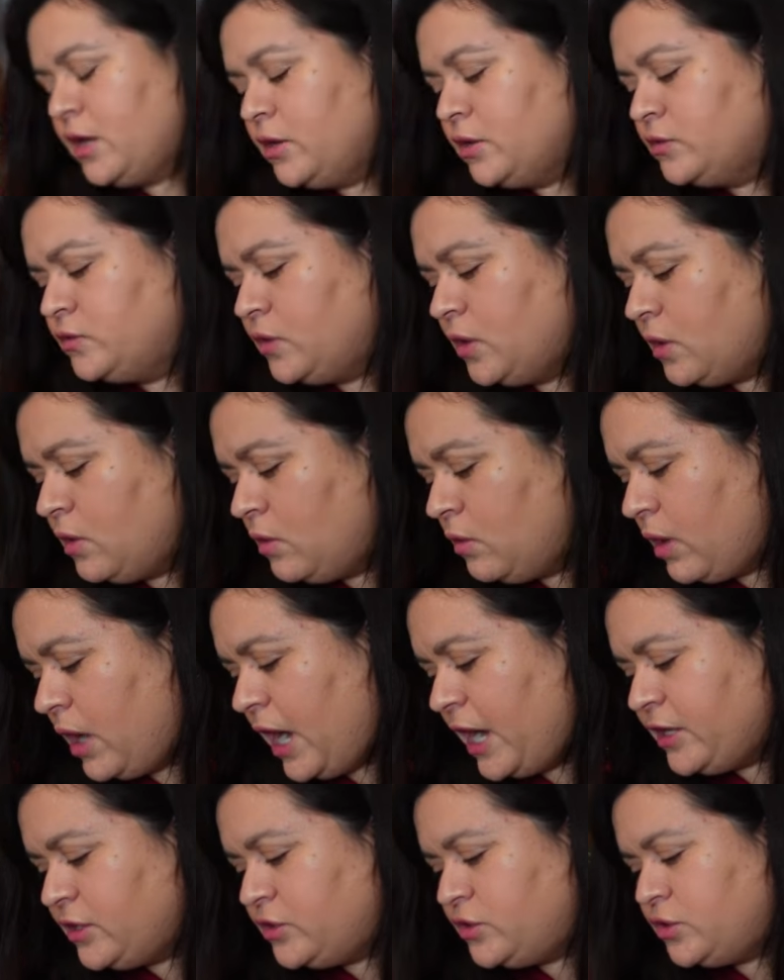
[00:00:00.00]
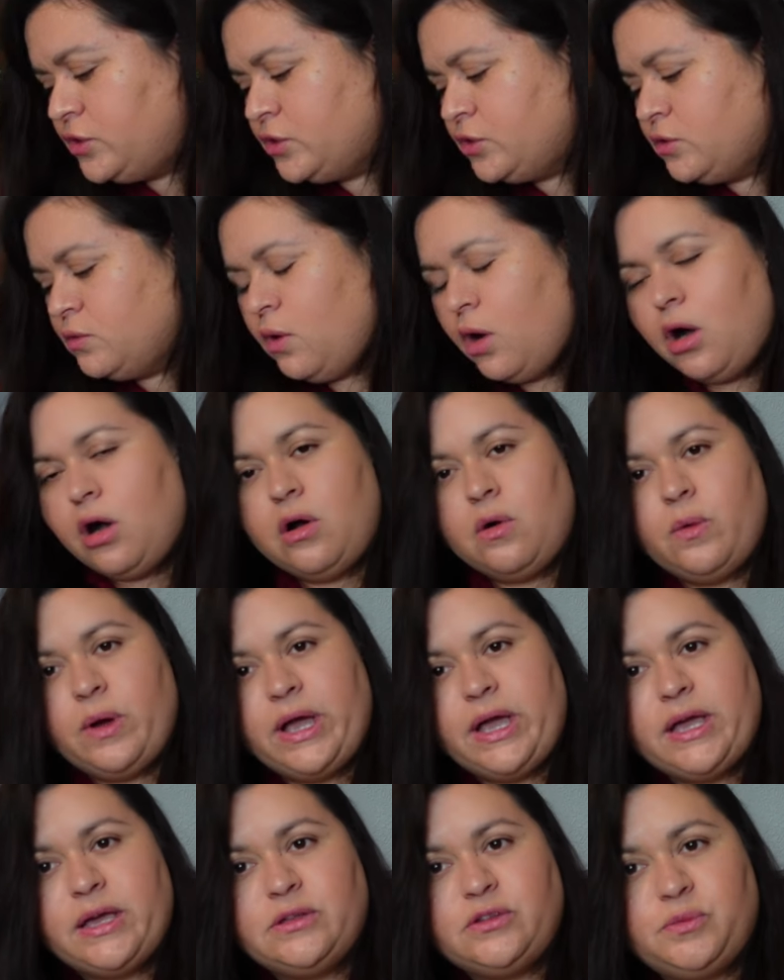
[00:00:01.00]
So I do
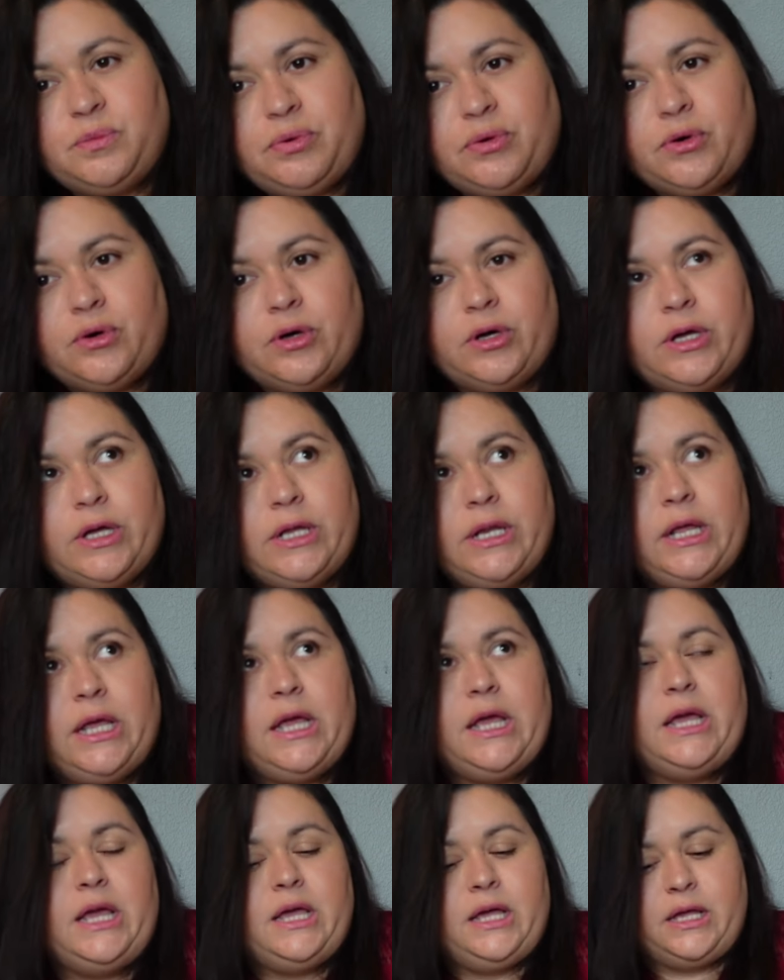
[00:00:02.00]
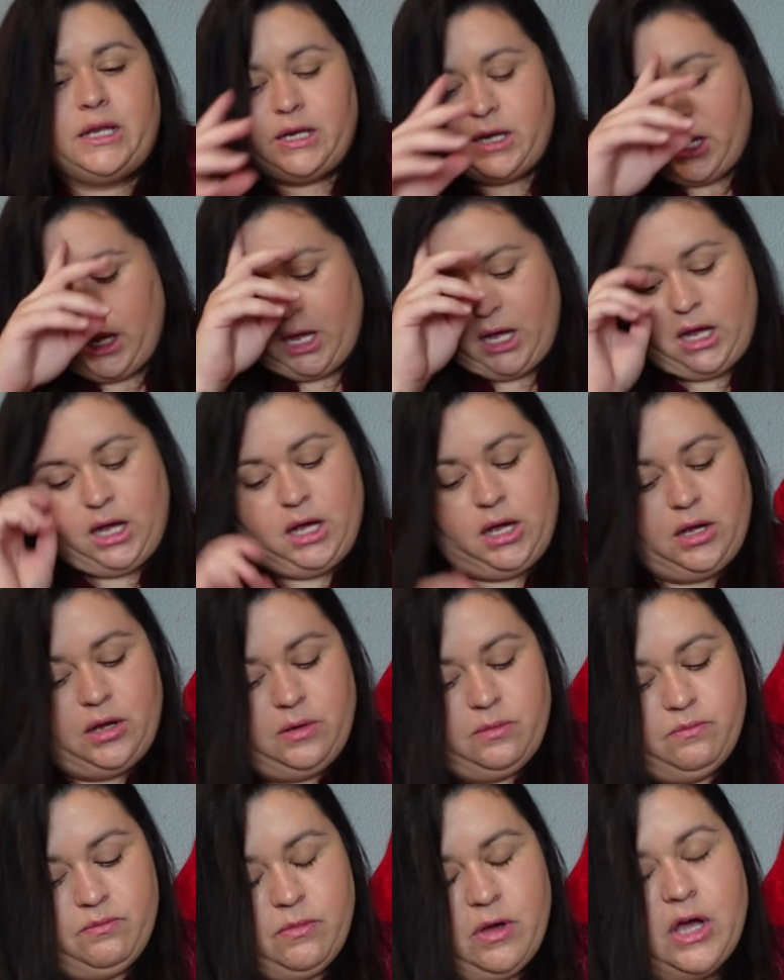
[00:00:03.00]
always put in
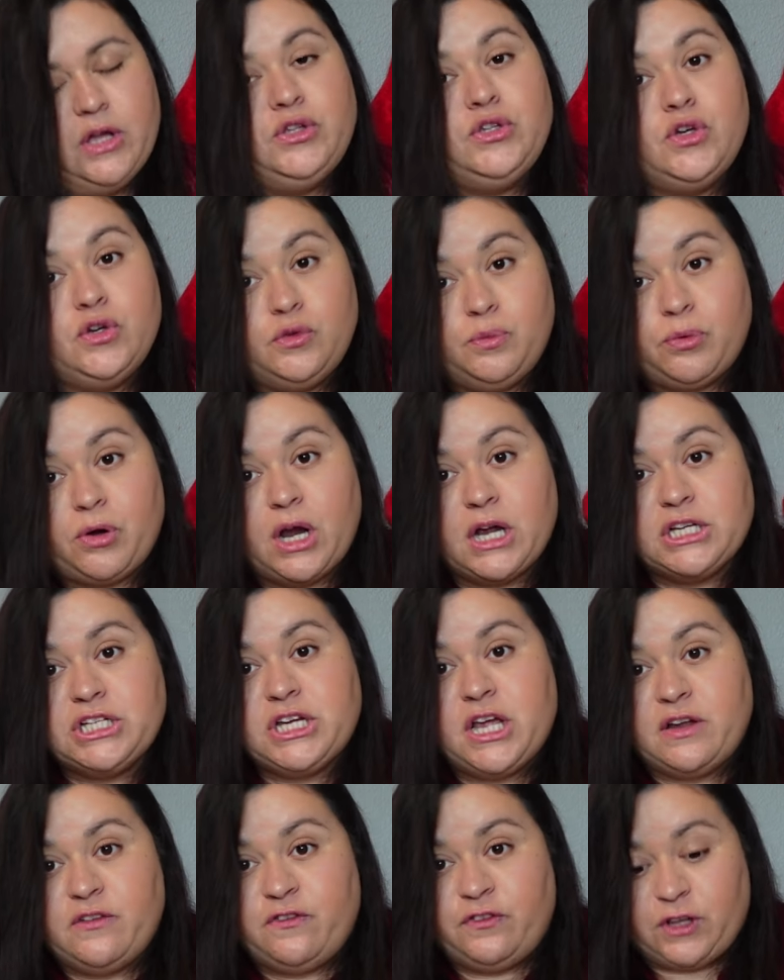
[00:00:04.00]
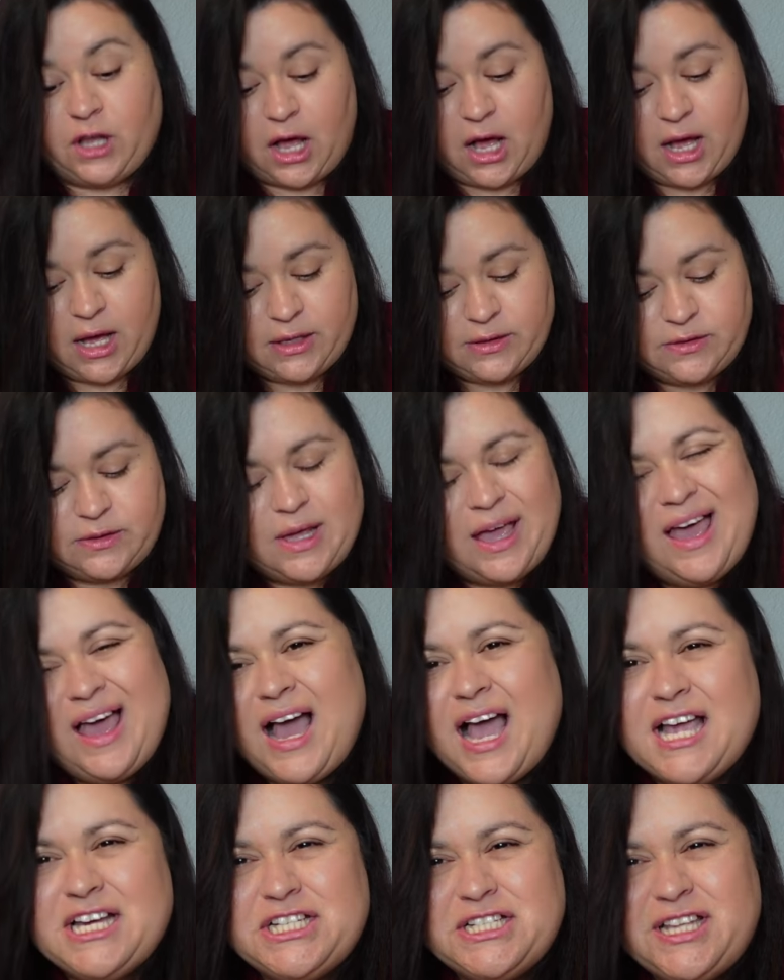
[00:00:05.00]
um, a toothbrush and floss.
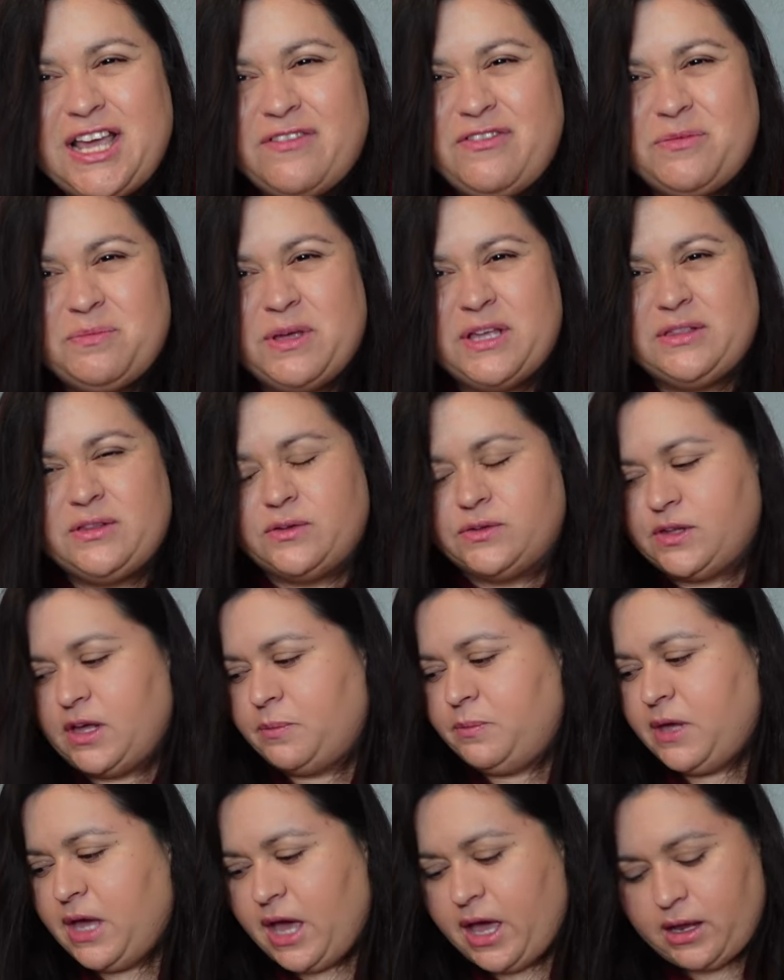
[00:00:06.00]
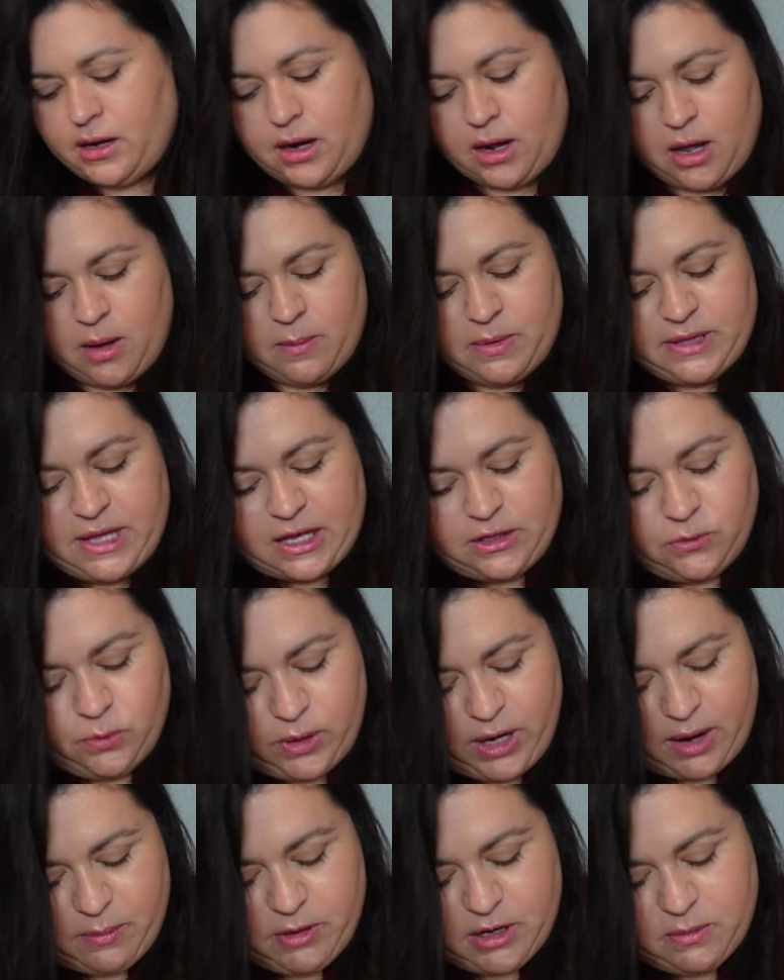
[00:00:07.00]
I just haven't picked those up yet, but that's
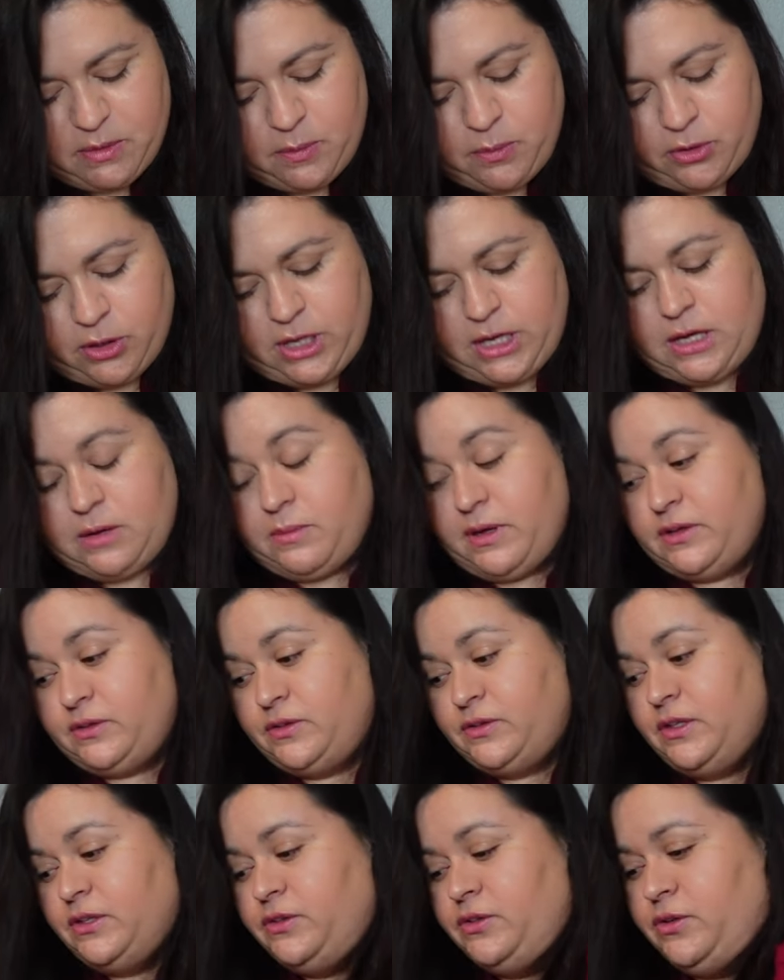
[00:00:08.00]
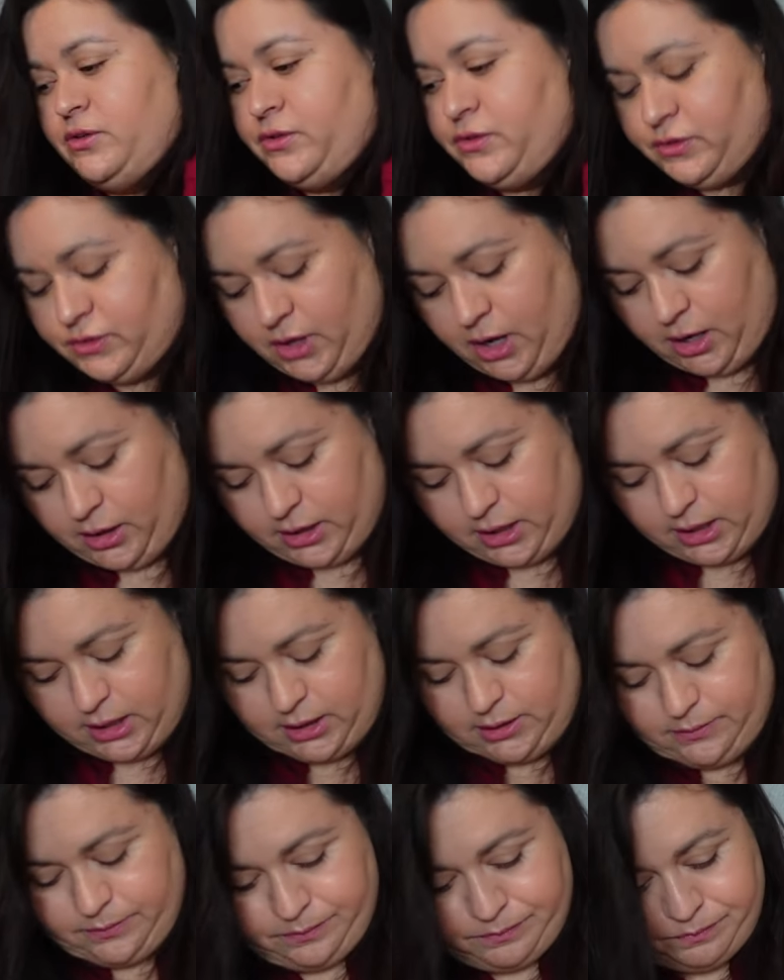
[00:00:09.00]
what I'm going to be putting in my sister's
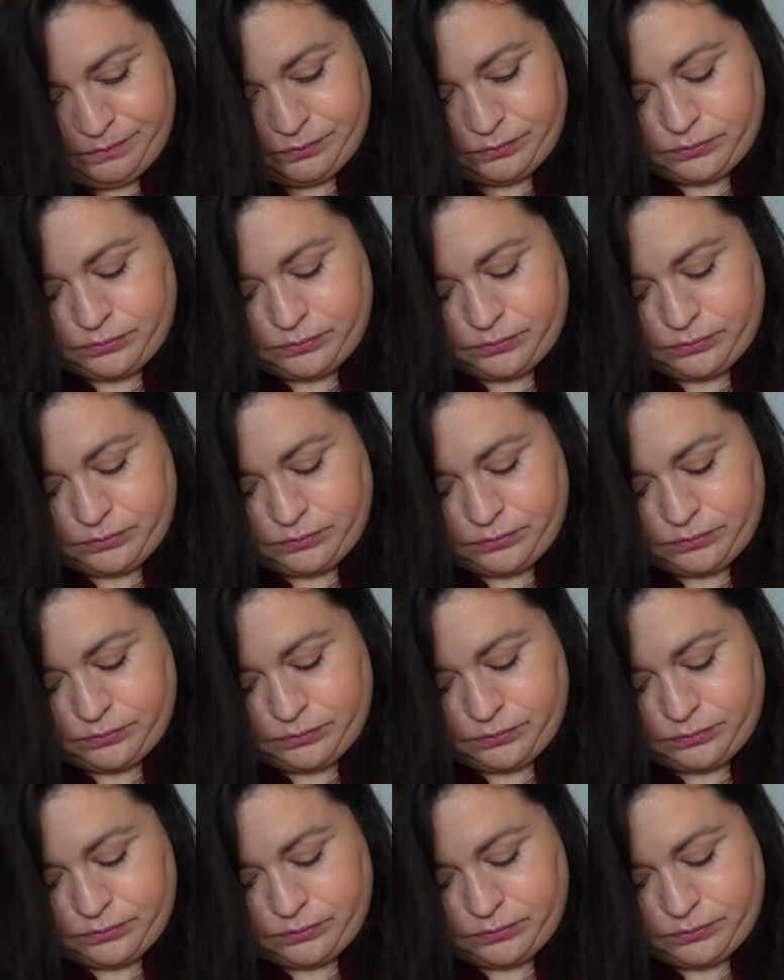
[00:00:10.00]
stocking.